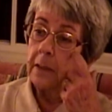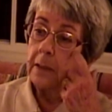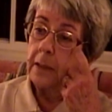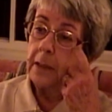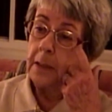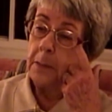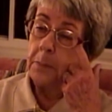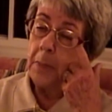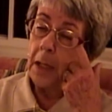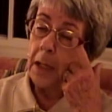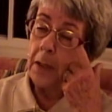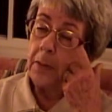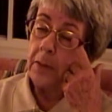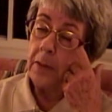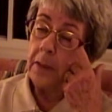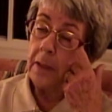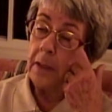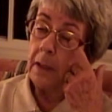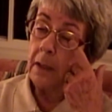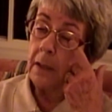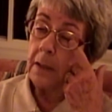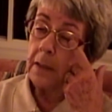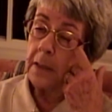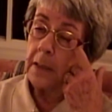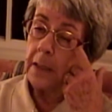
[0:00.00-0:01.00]
He married
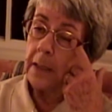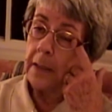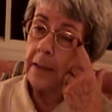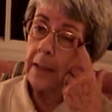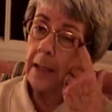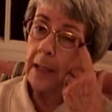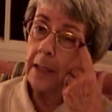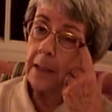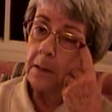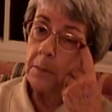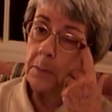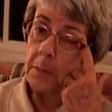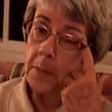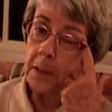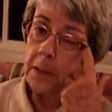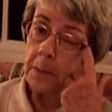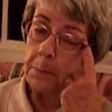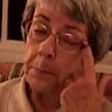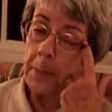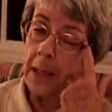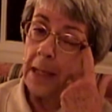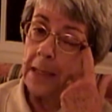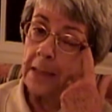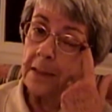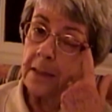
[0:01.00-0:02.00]
Auntie Thelma
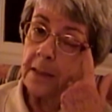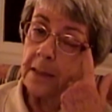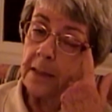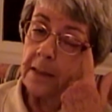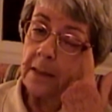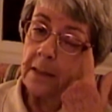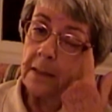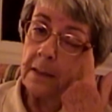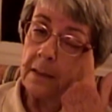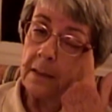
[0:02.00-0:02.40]
Pantin.